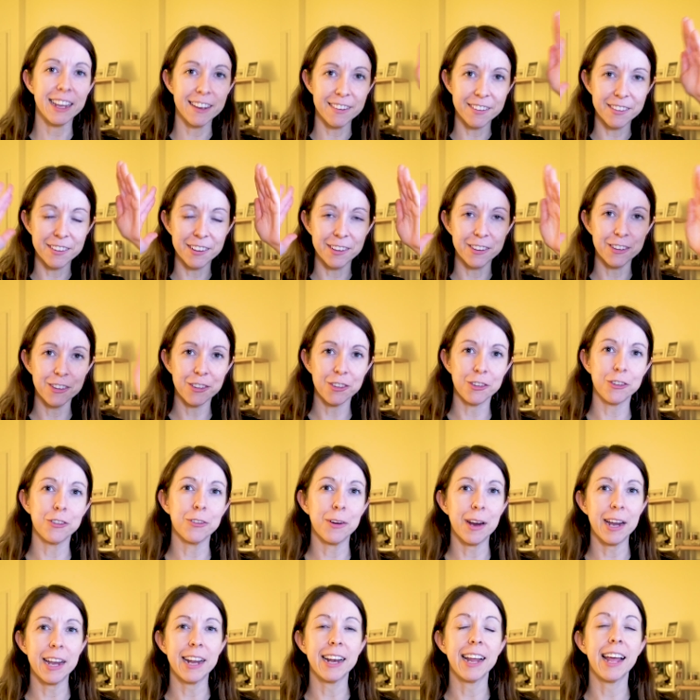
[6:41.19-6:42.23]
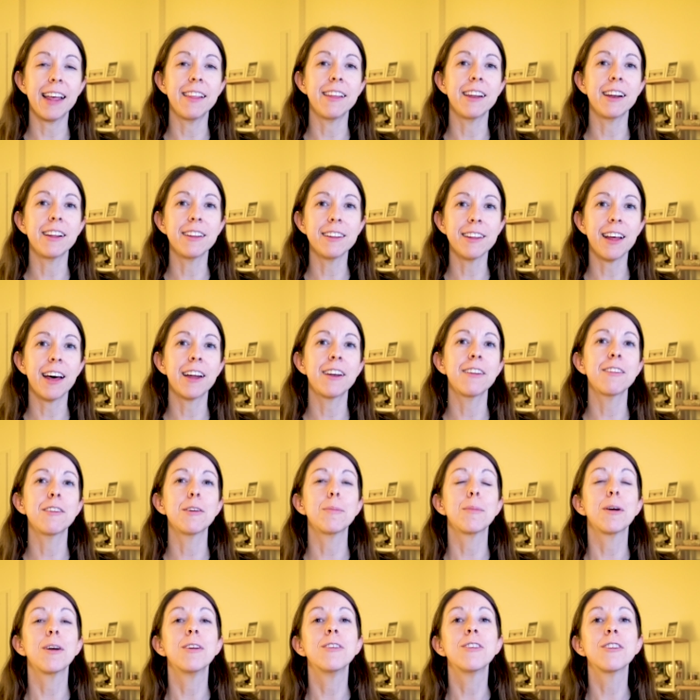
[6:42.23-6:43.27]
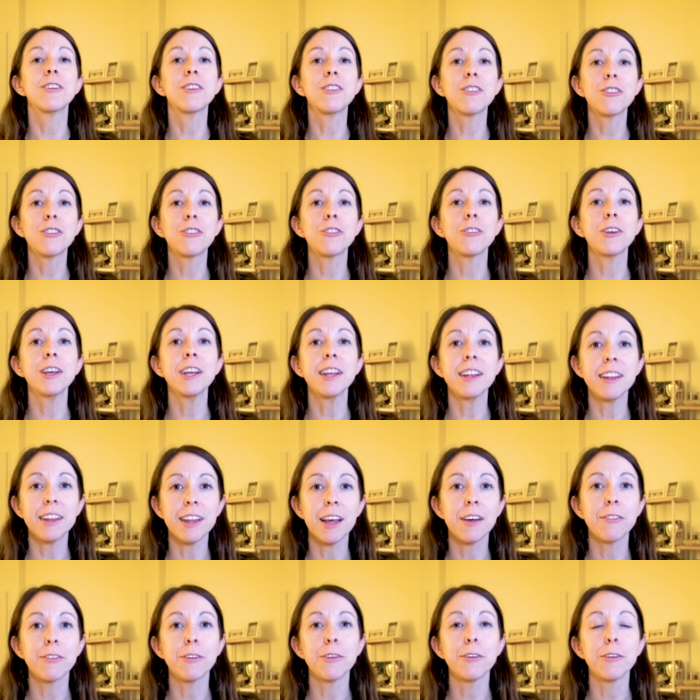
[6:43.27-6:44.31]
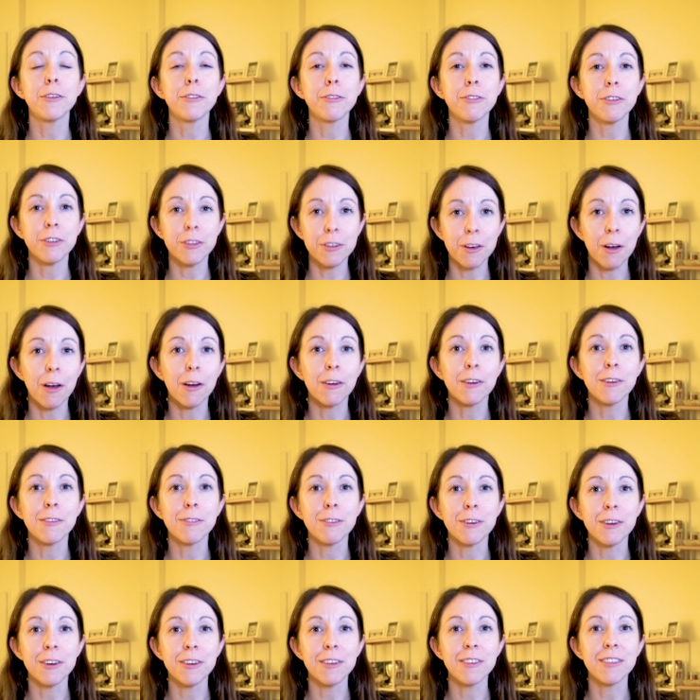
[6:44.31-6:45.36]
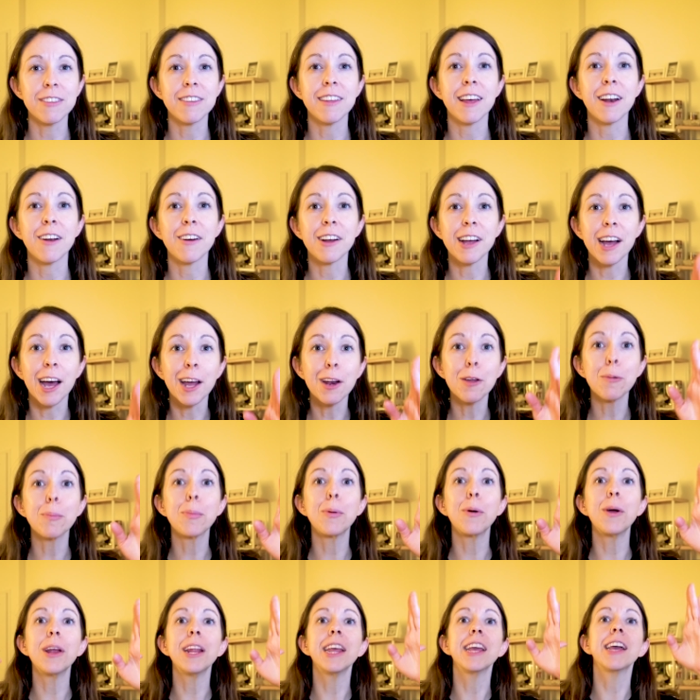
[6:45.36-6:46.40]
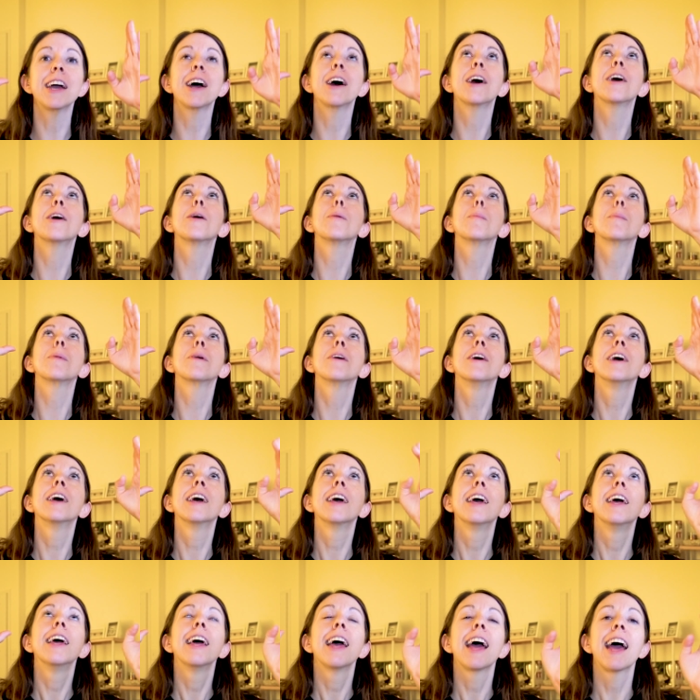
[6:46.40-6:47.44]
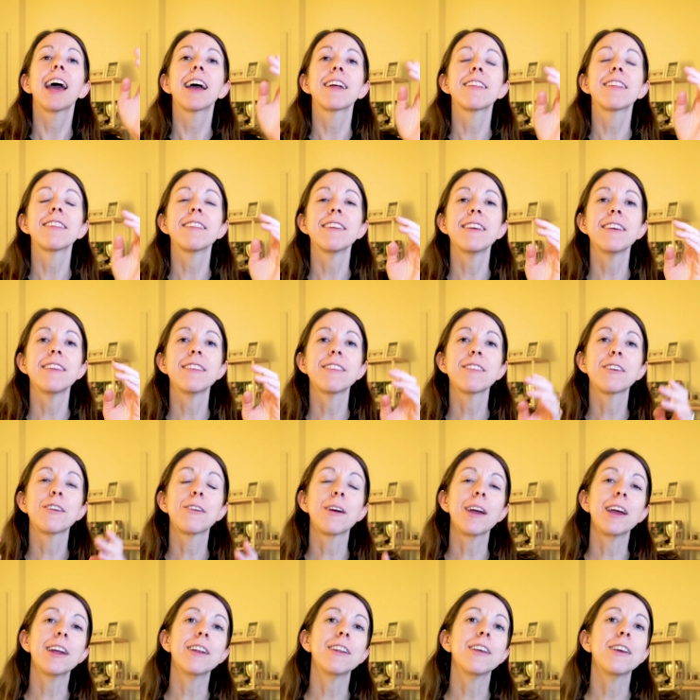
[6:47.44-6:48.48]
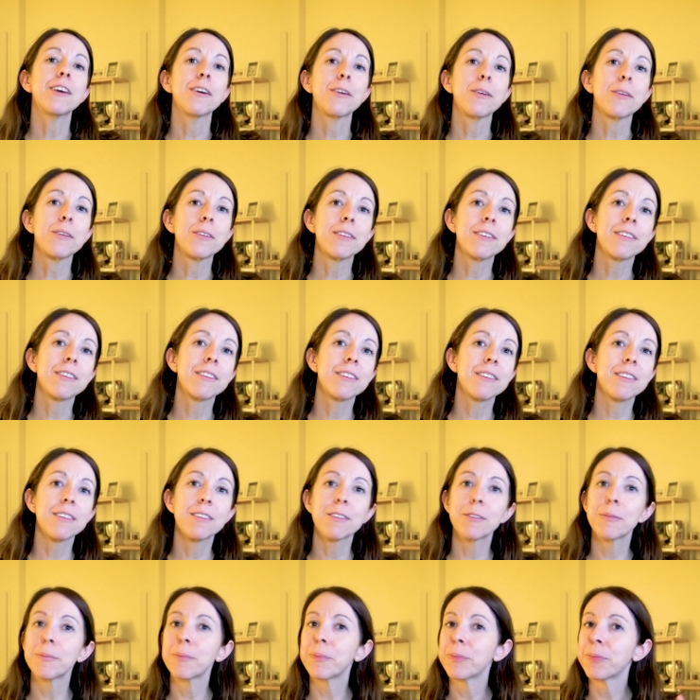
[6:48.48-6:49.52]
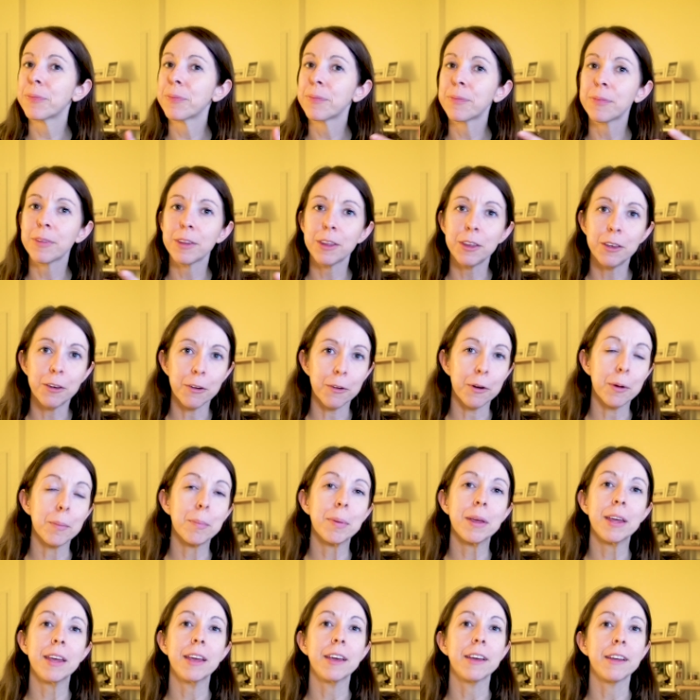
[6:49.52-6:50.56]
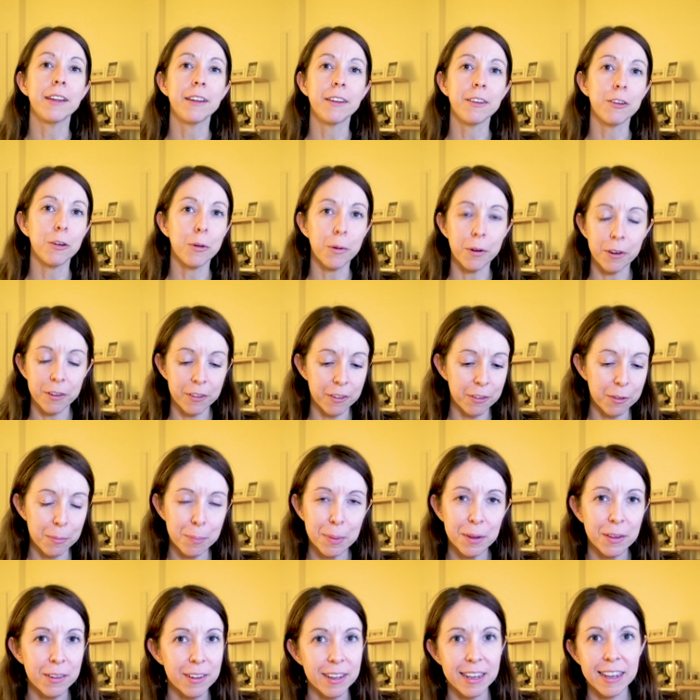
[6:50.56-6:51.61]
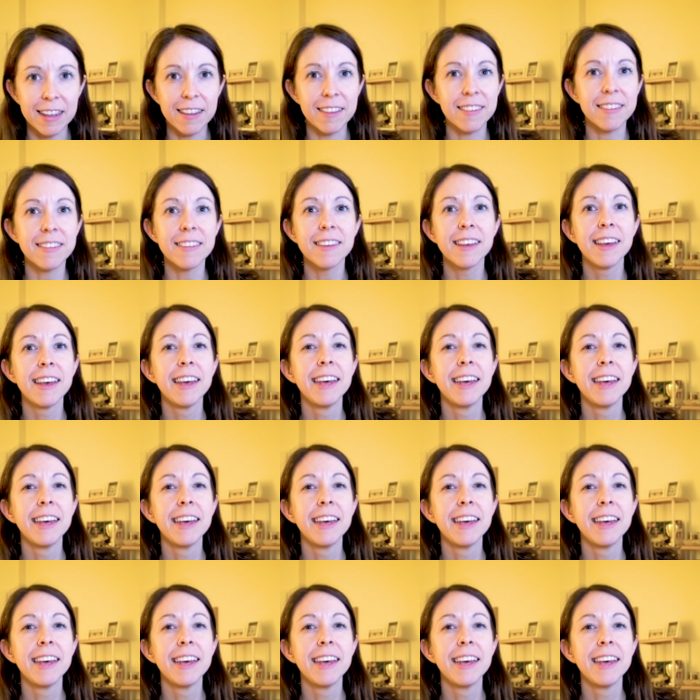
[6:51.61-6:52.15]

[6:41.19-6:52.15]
It's just straight. And then a lot of them are just street level photographers that are kind of pointing up at these grandiose European gorgeous buildings.